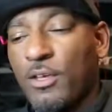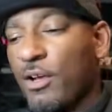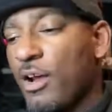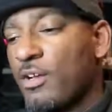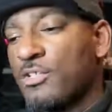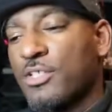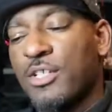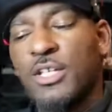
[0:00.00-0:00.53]
You're
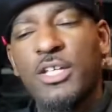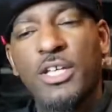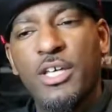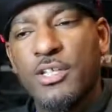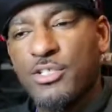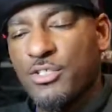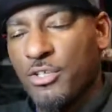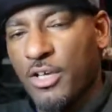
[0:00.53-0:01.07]
also going
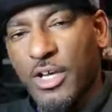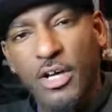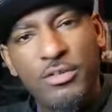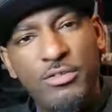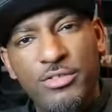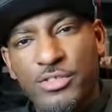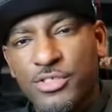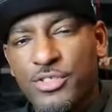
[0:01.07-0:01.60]
to get your
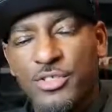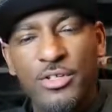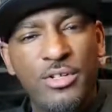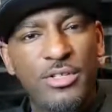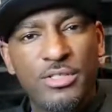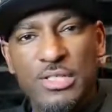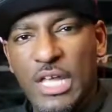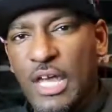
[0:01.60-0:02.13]
health
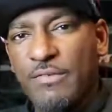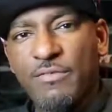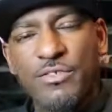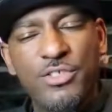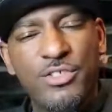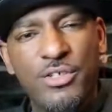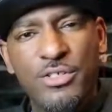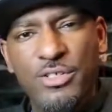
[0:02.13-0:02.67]
insurance, life
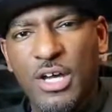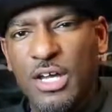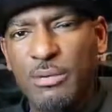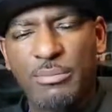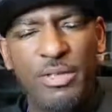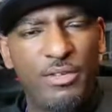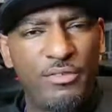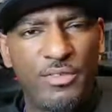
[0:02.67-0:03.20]
insurance, all
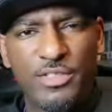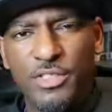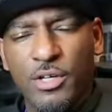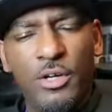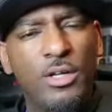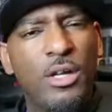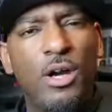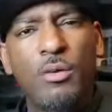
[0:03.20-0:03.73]
the benefits that
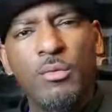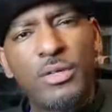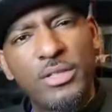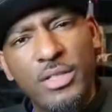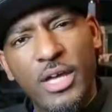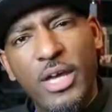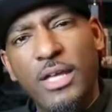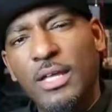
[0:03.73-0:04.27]
go along
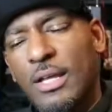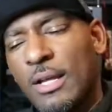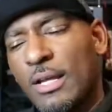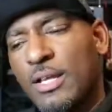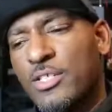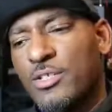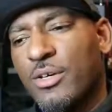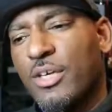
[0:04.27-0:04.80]
with that.
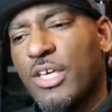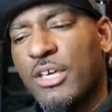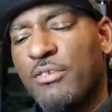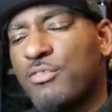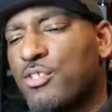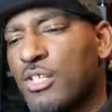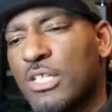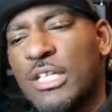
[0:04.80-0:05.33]
So it
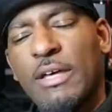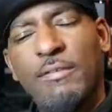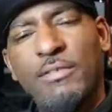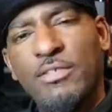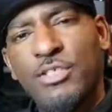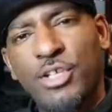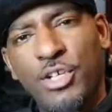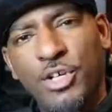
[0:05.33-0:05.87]
gives you a
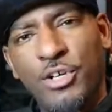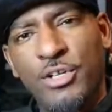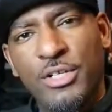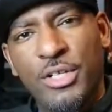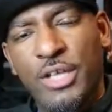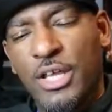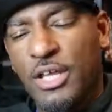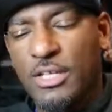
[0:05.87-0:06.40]
level of
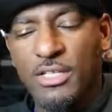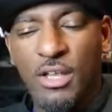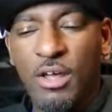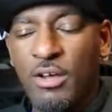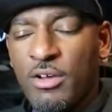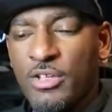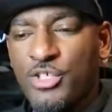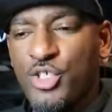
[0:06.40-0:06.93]
security that as
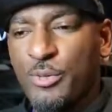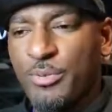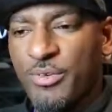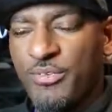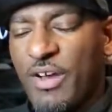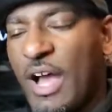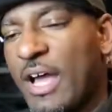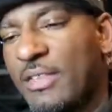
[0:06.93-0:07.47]
long as you
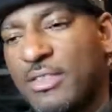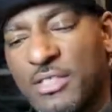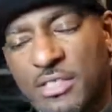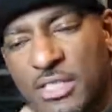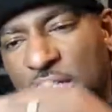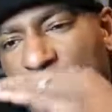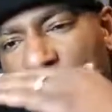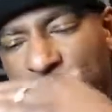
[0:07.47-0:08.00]
provide
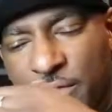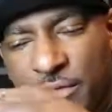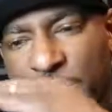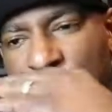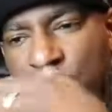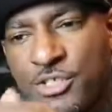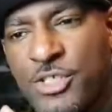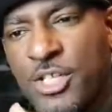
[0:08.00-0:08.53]
this level of
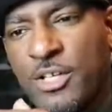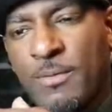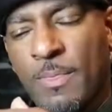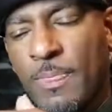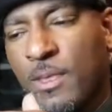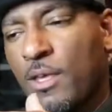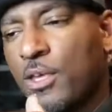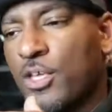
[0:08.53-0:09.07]
energy,
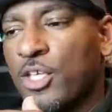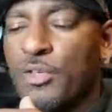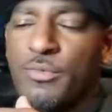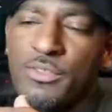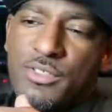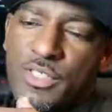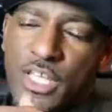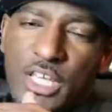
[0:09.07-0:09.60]
you
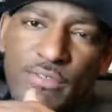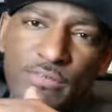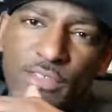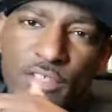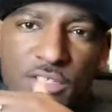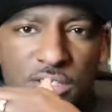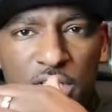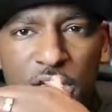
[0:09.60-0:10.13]
receive
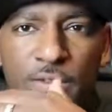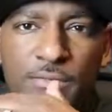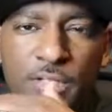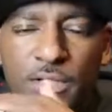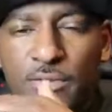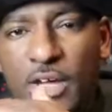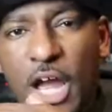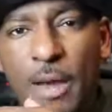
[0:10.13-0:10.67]
this
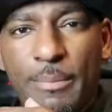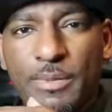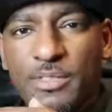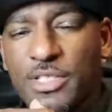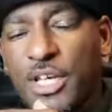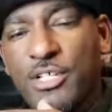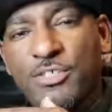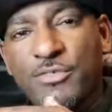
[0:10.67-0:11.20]
level of
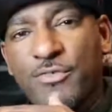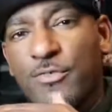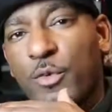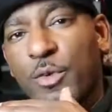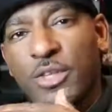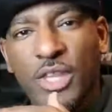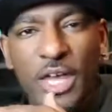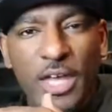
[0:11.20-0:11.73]
compensation
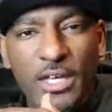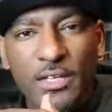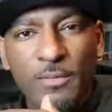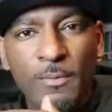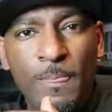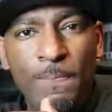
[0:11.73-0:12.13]
for that.